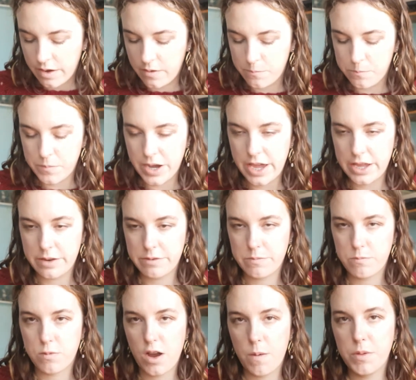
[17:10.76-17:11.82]
my
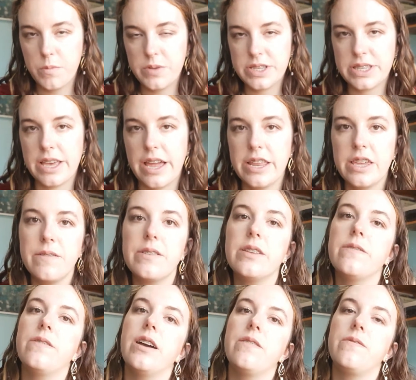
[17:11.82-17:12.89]
problem was that even
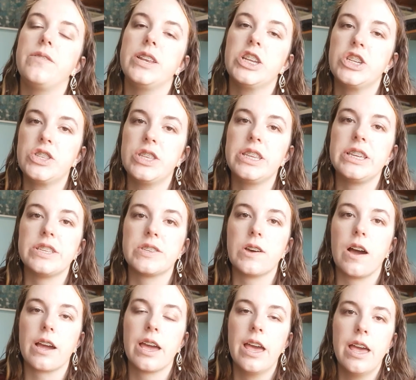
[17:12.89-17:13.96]
if I finished the knee
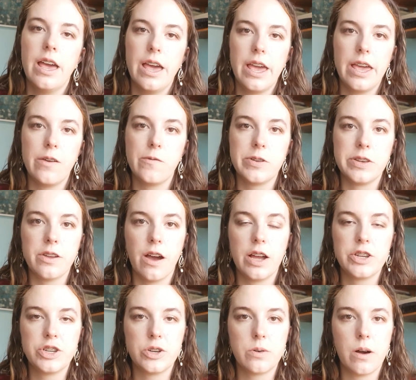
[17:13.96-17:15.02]
sock, it would not
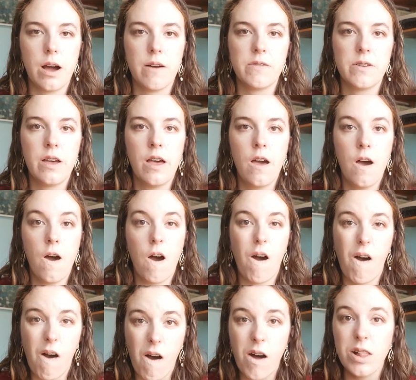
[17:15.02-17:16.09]
show off
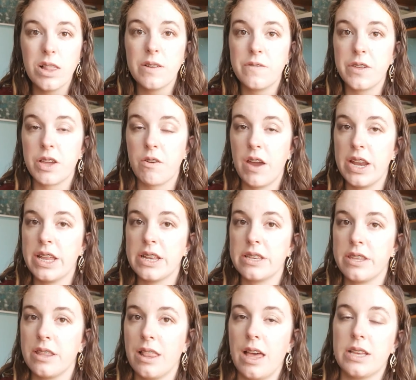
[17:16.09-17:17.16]
all of the gradient to
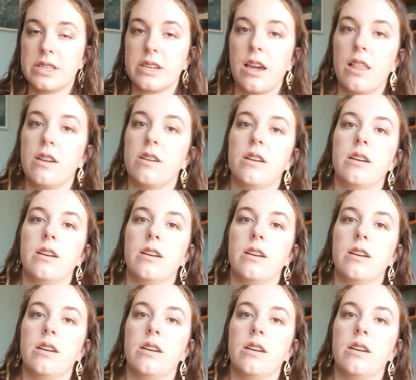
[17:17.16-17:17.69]
the last color.